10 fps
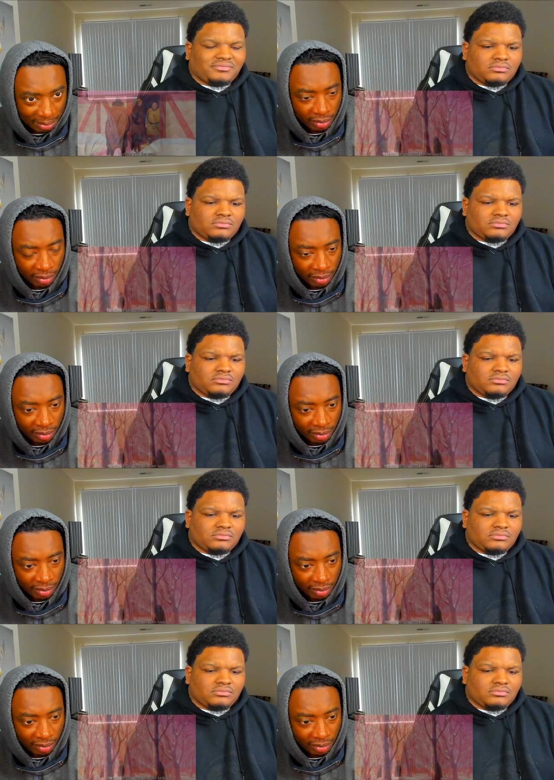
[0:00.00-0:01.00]

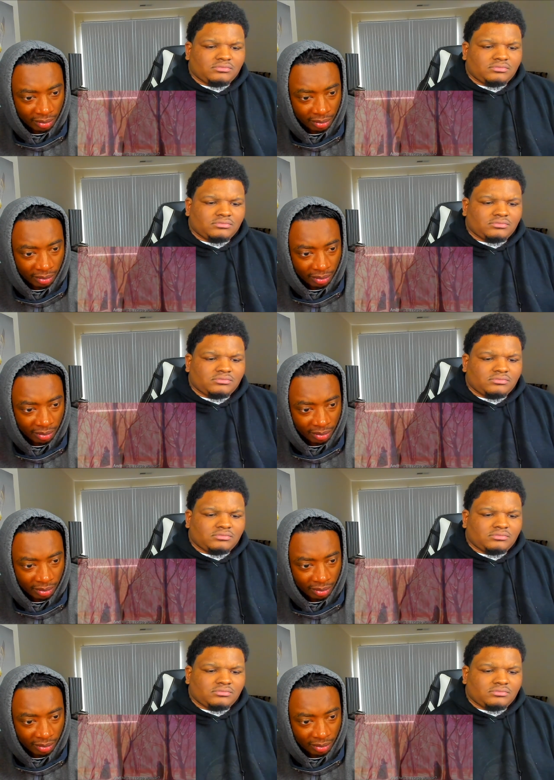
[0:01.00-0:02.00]

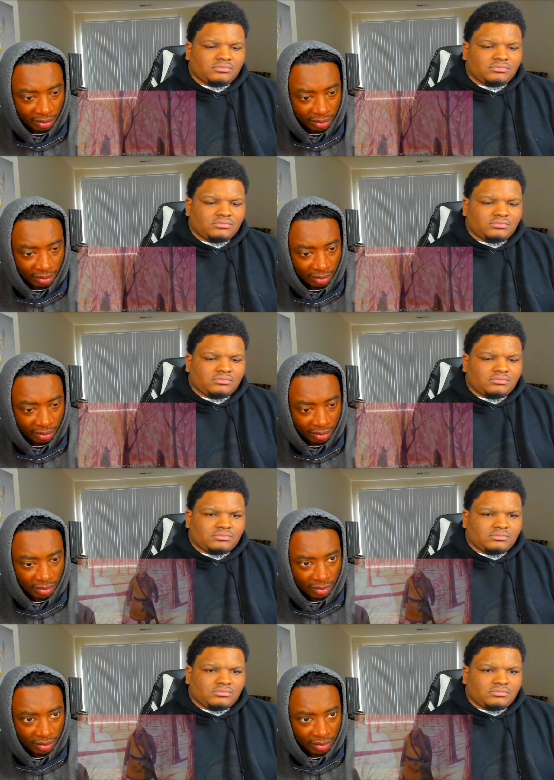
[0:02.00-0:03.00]

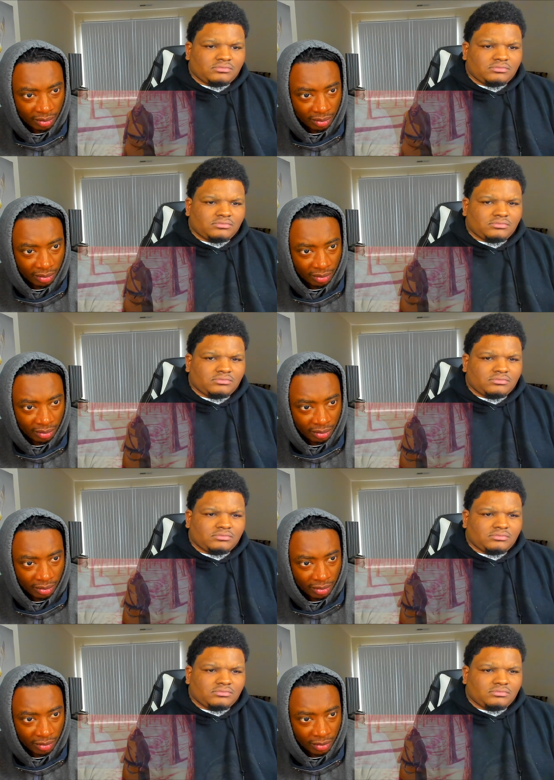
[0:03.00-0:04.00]

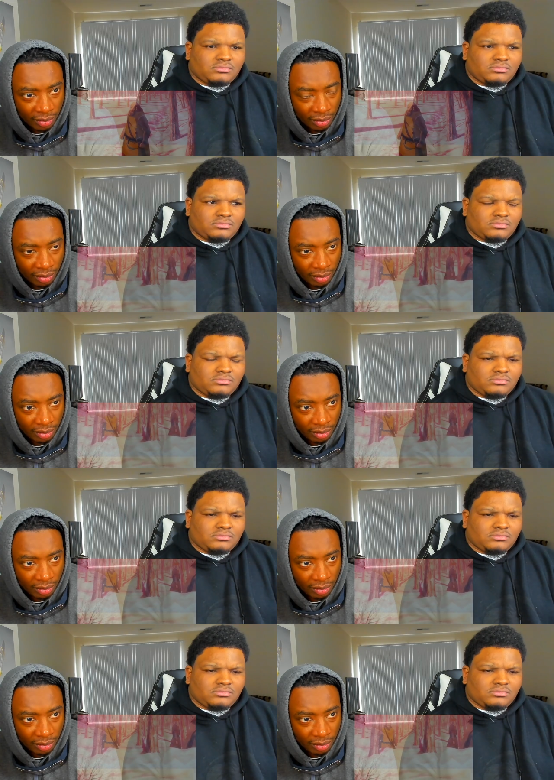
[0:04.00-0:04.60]
(no one is talking)